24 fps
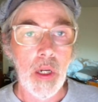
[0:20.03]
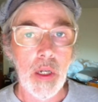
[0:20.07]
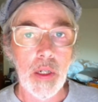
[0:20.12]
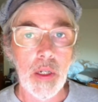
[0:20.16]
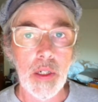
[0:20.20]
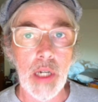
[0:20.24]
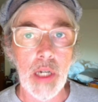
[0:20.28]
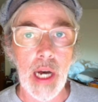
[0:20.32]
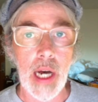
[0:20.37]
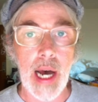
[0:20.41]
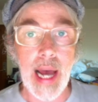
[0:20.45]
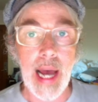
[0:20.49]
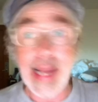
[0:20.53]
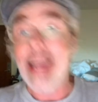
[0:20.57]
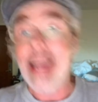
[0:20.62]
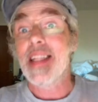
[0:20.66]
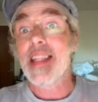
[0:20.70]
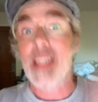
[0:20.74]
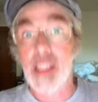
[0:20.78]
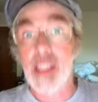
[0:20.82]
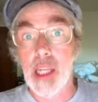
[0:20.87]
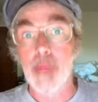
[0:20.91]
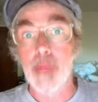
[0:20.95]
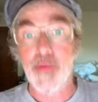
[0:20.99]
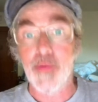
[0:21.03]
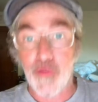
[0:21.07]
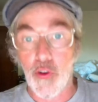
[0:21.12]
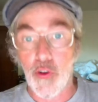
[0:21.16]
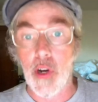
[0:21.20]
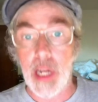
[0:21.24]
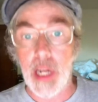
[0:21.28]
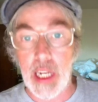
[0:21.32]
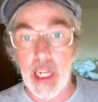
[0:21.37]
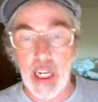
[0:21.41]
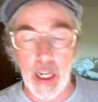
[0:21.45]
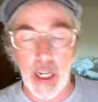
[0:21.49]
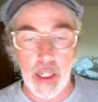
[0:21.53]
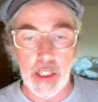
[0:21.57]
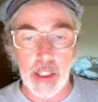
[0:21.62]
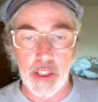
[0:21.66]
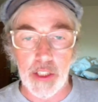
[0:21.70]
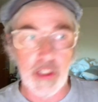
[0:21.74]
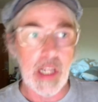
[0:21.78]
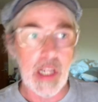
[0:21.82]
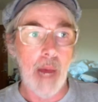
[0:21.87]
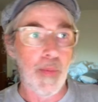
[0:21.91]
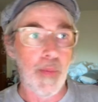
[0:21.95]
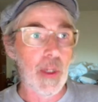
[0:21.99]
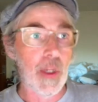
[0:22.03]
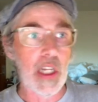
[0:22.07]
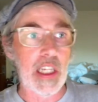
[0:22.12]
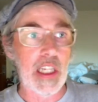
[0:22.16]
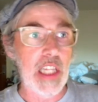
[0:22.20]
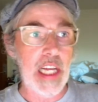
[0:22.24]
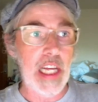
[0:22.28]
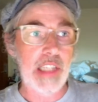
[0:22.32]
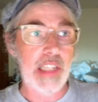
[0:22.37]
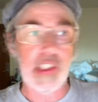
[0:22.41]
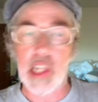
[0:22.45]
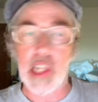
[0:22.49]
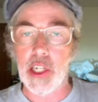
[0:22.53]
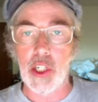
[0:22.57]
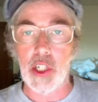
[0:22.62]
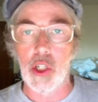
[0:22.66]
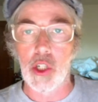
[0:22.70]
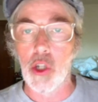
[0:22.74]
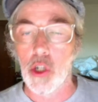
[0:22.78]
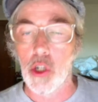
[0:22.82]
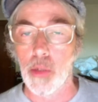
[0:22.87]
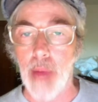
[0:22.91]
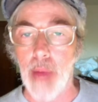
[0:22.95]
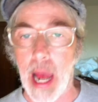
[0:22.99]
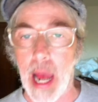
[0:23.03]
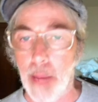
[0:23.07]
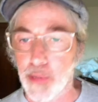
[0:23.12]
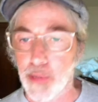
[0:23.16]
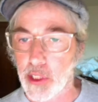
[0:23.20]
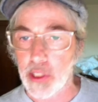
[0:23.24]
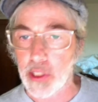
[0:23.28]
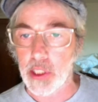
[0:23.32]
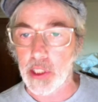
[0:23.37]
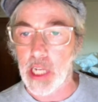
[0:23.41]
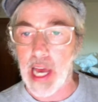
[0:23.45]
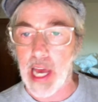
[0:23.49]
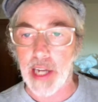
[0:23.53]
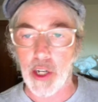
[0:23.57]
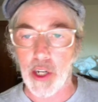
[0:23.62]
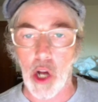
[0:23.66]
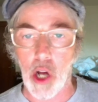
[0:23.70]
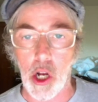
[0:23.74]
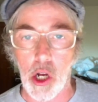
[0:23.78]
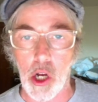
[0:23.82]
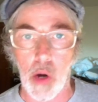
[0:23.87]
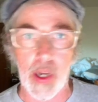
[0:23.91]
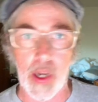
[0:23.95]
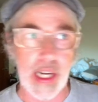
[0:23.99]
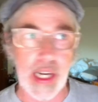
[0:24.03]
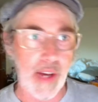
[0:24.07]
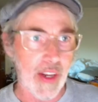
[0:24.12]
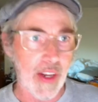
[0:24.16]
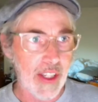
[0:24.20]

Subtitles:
I got the tips for you here. Just a couple of clicks on the Google Maps and you got it all going on.